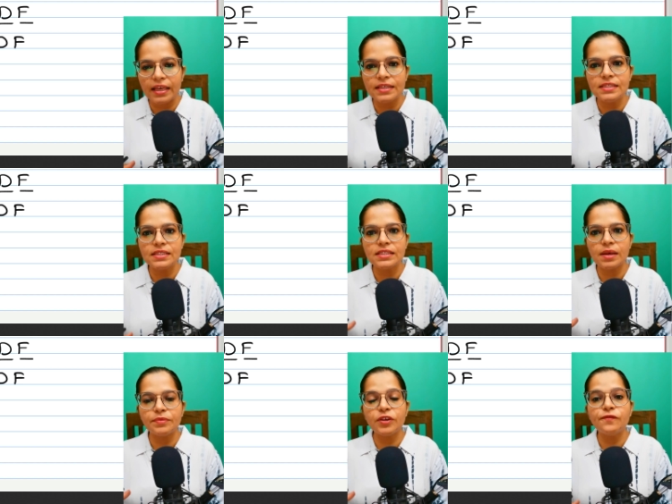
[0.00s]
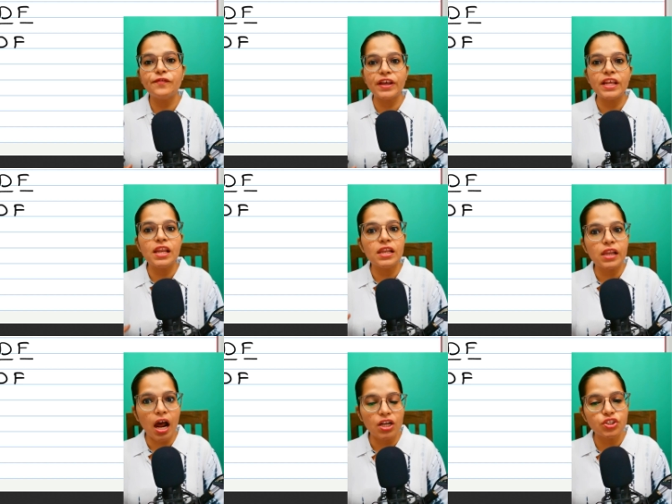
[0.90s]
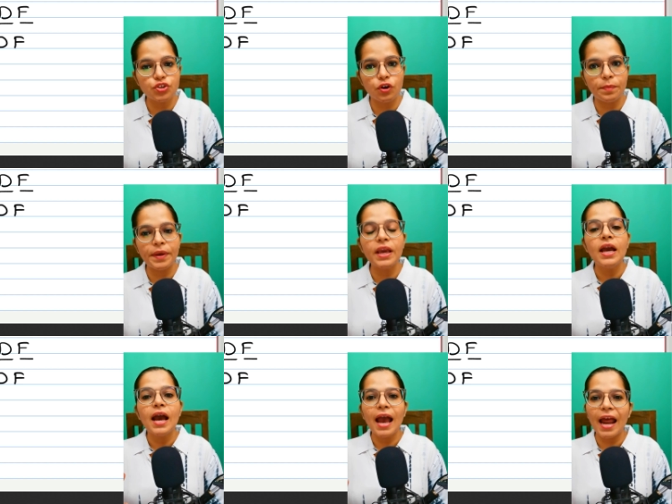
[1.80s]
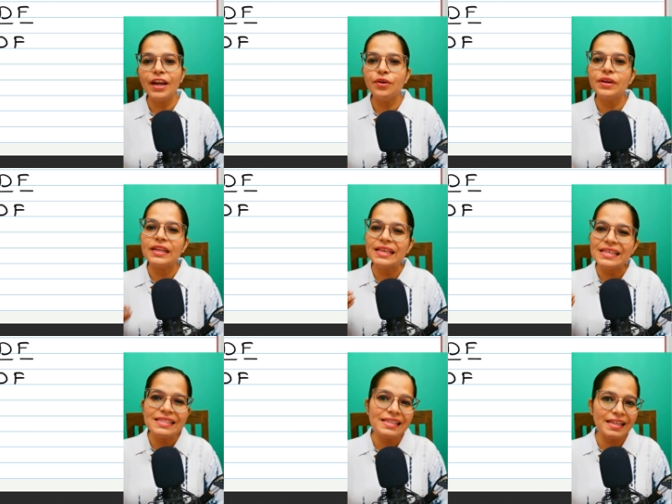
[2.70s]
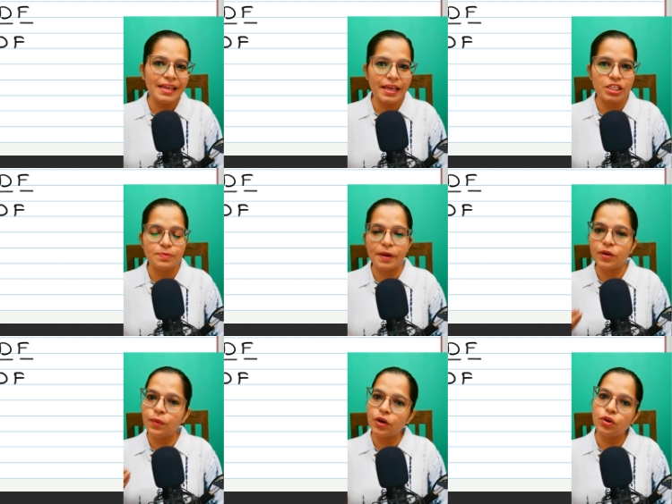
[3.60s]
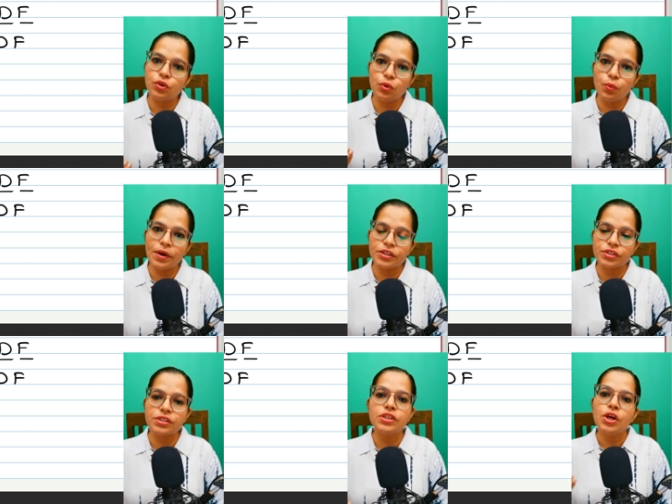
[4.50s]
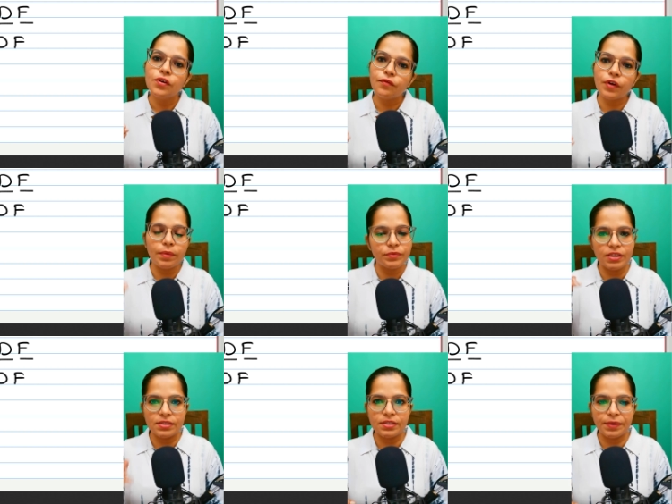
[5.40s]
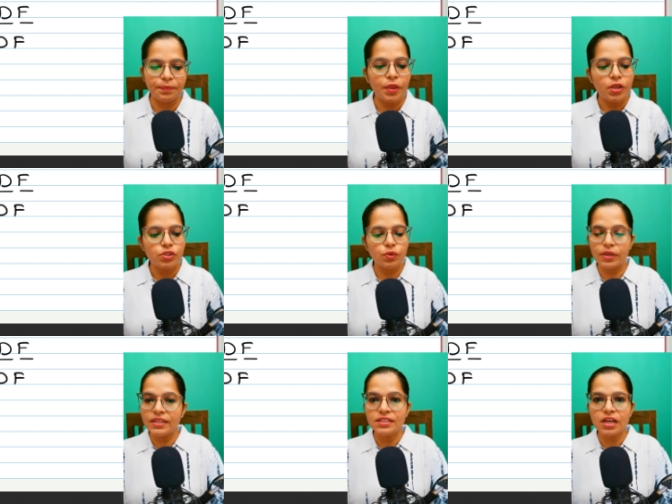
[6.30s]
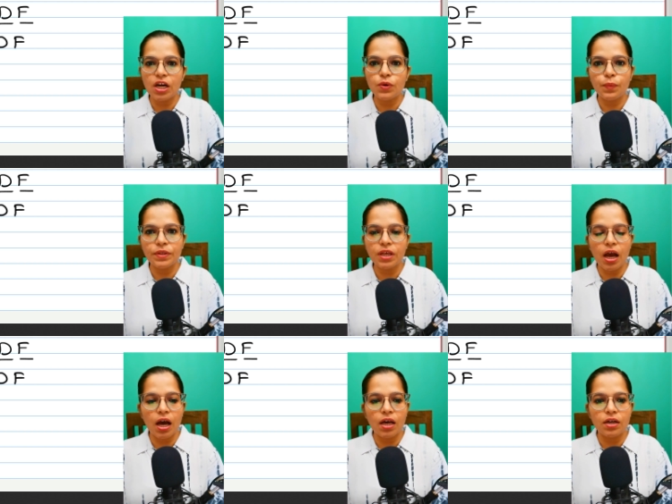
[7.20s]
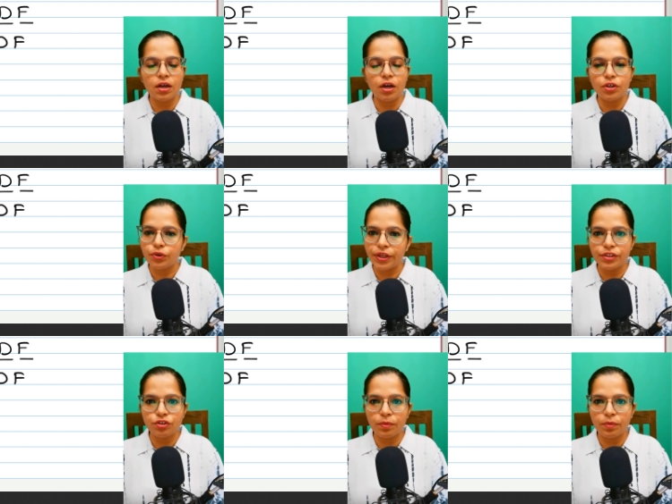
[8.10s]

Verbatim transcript: is something very large topic and you can easily expect one or two questions from this thing so let's start with our uh, today's